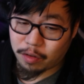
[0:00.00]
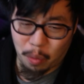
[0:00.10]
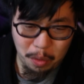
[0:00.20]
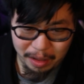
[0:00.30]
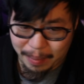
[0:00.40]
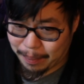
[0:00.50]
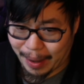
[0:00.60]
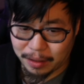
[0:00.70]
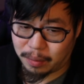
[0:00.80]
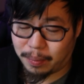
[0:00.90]
is a really bad
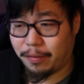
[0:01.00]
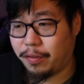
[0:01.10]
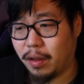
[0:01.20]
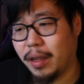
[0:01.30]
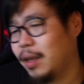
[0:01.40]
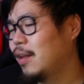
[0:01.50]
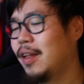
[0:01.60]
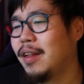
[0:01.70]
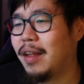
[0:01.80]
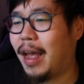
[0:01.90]
matchup, I feel like.
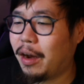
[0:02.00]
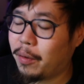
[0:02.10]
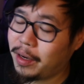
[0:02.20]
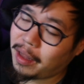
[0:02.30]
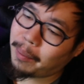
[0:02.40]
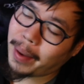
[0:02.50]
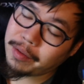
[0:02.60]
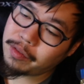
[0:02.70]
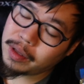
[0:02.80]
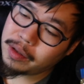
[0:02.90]
And they're running Dumb
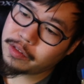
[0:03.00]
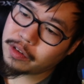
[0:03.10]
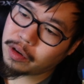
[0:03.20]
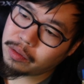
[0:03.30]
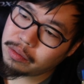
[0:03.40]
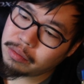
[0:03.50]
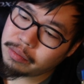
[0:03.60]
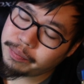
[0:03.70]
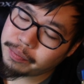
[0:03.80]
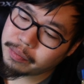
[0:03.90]
Eyes. So
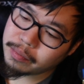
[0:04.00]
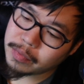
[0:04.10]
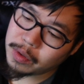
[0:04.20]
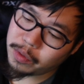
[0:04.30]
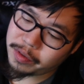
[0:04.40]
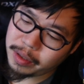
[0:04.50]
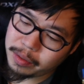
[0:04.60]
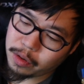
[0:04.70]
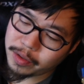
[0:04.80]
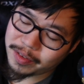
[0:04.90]
we'll see.
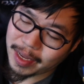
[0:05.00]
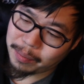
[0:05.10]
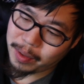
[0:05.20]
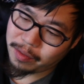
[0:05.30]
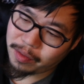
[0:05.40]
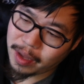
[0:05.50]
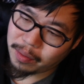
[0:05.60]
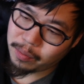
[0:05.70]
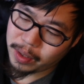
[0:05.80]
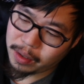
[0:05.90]
Going second means
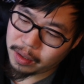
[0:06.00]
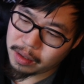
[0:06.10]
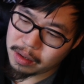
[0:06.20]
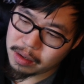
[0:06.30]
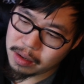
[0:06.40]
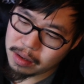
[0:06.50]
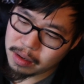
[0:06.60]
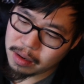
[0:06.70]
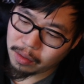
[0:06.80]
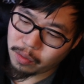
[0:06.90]
that we
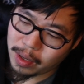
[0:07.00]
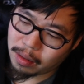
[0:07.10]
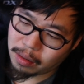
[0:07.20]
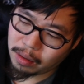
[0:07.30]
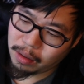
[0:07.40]
can not do anything.